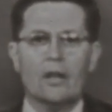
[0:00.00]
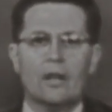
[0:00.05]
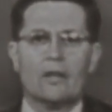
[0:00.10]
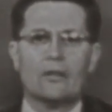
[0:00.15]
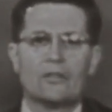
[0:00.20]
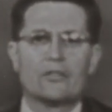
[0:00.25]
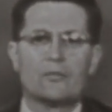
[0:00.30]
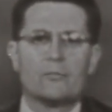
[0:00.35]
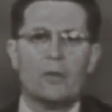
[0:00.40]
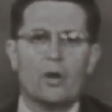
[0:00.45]

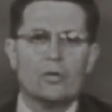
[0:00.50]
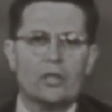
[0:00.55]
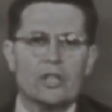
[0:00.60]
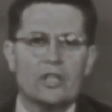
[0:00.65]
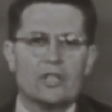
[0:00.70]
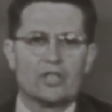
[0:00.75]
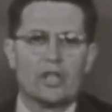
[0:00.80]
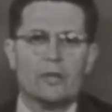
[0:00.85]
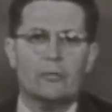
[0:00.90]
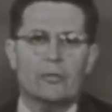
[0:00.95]
The
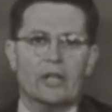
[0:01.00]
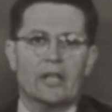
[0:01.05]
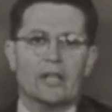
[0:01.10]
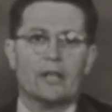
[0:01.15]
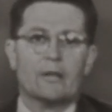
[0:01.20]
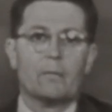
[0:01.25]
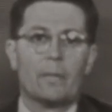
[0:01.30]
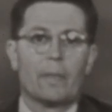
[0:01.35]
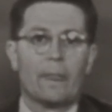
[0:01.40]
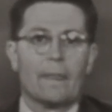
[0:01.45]
smoky chimney
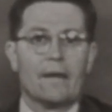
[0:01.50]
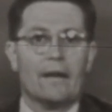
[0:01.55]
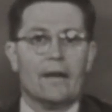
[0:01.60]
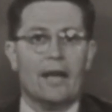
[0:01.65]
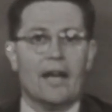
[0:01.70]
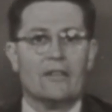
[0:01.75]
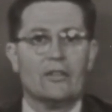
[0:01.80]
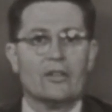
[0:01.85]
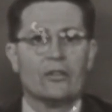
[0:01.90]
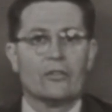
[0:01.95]

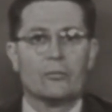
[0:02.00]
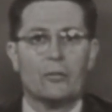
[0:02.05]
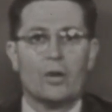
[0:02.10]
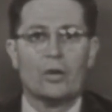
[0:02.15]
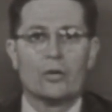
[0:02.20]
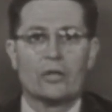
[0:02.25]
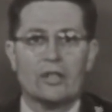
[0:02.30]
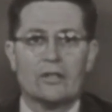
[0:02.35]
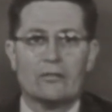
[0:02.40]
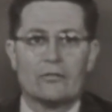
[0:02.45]
and the
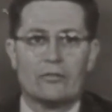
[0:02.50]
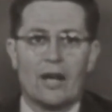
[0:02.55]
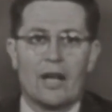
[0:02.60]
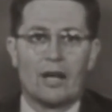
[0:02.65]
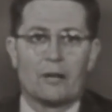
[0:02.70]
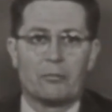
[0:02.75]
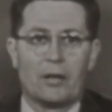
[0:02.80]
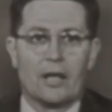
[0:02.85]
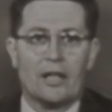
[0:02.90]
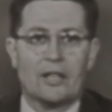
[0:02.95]
smoking
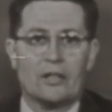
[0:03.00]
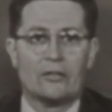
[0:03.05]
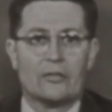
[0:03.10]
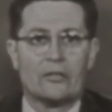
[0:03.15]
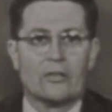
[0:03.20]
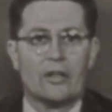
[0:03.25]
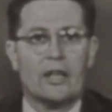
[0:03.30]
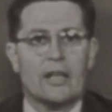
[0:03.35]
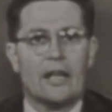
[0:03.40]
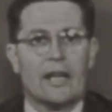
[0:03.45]

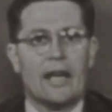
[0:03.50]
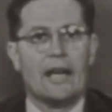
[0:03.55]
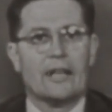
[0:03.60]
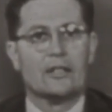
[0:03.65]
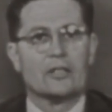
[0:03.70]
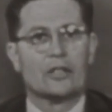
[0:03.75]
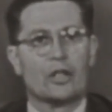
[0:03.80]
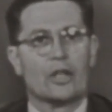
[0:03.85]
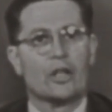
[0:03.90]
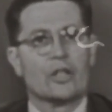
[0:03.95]
fireplace
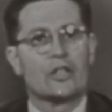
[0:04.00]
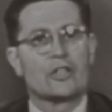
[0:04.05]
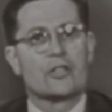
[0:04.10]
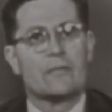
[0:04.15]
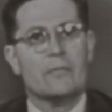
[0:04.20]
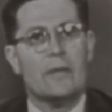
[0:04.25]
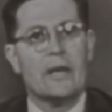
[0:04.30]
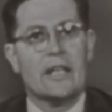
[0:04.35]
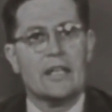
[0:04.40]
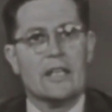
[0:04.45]
had
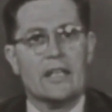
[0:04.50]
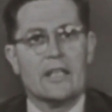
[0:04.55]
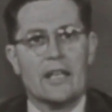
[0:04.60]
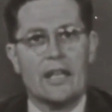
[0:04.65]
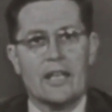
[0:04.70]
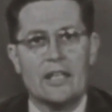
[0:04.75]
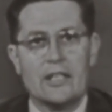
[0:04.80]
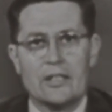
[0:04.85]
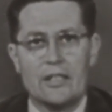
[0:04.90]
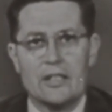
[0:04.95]
cursed many
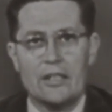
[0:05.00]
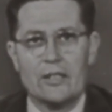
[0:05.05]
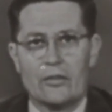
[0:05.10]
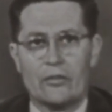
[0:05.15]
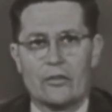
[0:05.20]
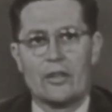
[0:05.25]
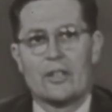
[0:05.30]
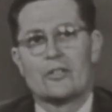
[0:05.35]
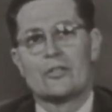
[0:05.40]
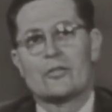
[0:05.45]
18th
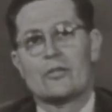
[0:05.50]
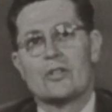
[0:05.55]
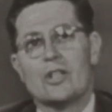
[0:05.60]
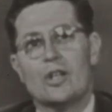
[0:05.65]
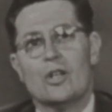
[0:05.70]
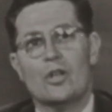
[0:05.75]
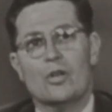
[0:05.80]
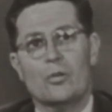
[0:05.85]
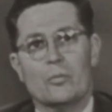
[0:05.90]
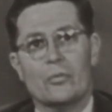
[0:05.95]
century
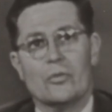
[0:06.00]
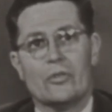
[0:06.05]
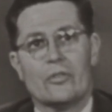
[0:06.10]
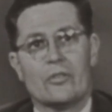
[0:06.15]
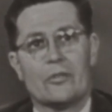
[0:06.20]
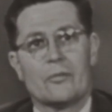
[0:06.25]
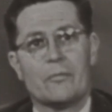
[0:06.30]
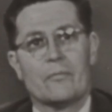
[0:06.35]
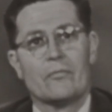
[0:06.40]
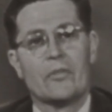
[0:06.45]
homes.
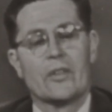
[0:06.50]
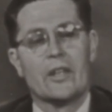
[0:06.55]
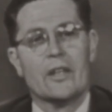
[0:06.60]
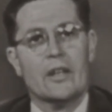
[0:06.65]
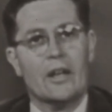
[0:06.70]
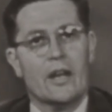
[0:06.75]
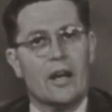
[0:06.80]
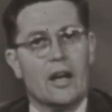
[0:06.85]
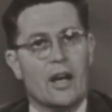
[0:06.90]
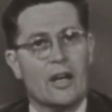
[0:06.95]

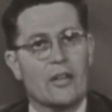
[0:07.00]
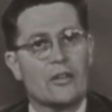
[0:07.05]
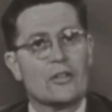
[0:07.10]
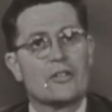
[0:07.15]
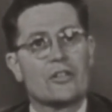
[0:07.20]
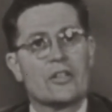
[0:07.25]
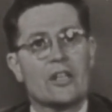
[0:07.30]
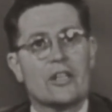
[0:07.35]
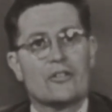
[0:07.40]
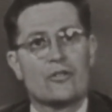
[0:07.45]

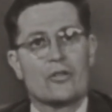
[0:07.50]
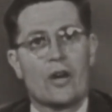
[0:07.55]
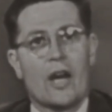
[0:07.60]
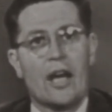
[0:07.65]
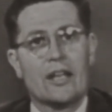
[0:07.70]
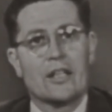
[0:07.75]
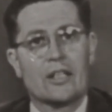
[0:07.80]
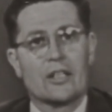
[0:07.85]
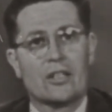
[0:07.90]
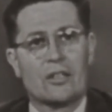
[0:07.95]
Others had
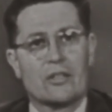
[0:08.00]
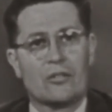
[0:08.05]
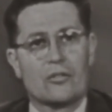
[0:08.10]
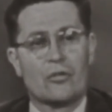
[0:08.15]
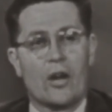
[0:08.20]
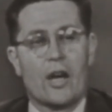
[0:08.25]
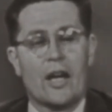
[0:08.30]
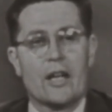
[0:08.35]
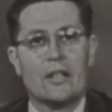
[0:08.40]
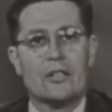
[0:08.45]
tried
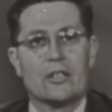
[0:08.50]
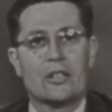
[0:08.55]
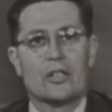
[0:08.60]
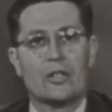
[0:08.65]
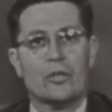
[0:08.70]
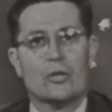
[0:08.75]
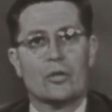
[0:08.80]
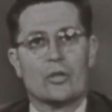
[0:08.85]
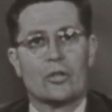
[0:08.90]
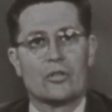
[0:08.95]
to
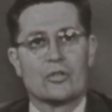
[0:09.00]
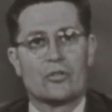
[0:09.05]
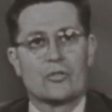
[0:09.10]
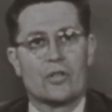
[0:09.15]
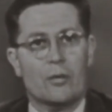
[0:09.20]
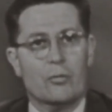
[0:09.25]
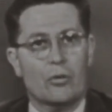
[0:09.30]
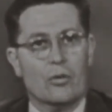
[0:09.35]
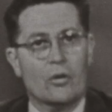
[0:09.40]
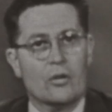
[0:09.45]
cure the
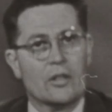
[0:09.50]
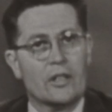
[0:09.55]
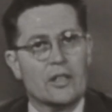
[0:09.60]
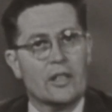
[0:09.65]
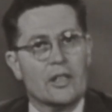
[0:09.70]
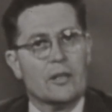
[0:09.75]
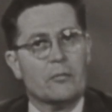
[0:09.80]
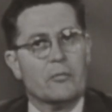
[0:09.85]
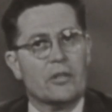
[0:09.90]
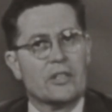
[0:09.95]
trouble,
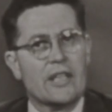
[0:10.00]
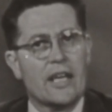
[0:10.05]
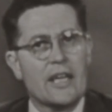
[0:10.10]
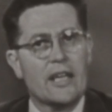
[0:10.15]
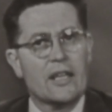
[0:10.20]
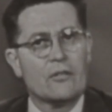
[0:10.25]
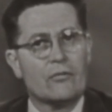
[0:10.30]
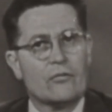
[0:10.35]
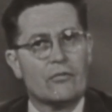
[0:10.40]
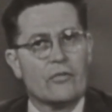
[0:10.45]
but they
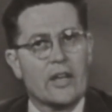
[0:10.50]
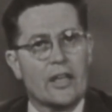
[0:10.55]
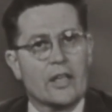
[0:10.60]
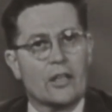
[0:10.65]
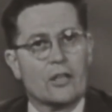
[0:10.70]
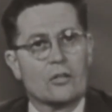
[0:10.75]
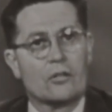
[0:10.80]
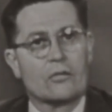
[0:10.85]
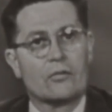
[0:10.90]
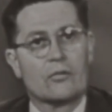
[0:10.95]
had
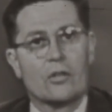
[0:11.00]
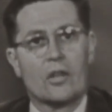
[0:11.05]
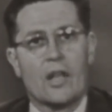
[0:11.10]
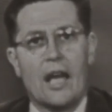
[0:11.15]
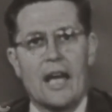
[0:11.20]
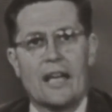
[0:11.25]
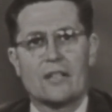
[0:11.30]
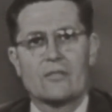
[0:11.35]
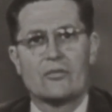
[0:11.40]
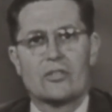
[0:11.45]
failed for
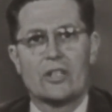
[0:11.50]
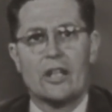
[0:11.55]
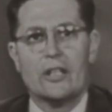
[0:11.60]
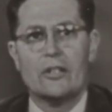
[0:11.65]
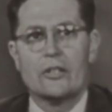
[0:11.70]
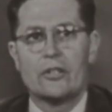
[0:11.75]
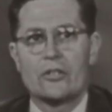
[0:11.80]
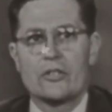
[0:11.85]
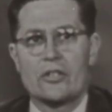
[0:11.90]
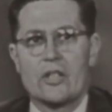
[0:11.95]
lack of an
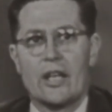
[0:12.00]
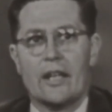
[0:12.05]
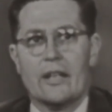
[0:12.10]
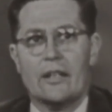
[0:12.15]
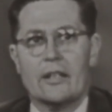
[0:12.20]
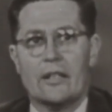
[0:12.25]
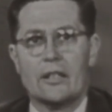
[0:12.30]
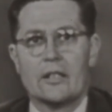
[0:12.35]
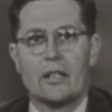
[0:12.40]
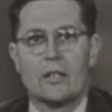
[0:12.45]

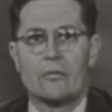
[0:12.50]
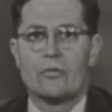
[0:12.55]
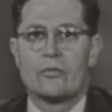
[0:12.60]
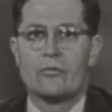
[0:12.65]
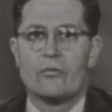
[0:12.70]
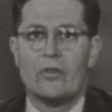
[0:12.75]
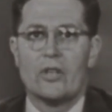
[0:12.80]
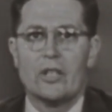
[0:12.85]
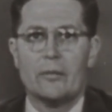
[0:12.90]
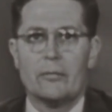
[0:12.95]
understanding of the
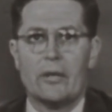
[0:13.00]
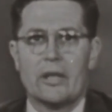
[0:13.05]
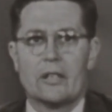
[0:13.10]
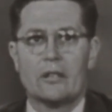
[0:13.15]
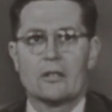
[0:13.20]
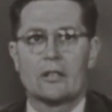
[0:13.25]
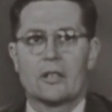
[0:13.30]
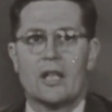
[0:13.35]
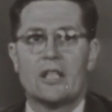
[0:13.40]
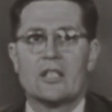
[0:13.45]

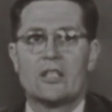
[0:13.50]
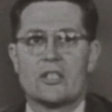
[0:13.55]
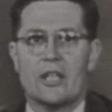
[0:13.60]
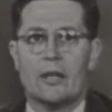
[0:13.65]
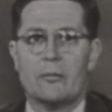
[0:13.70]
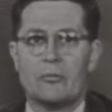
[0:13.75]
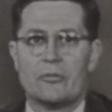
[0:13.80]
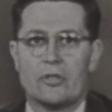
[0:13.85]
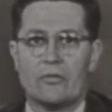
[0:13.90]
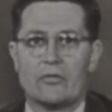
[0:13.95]
fundamental
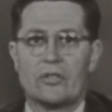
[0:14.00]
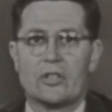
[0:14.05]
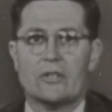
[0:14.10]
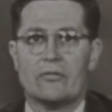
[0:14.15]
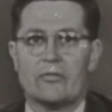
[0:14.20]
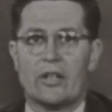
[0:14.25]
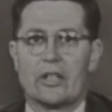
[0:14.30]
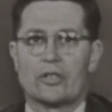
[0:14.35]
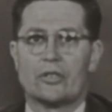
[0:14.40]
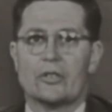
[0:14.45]
concepts of
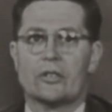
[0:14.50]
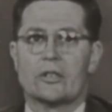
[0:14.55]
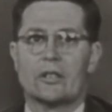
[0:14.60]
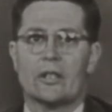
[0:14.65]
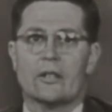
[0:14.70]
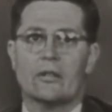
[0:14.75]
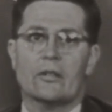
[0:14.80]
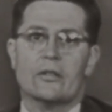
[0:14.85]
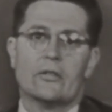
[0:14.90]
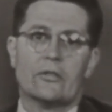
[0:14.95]
convection
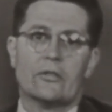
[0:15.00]
currents,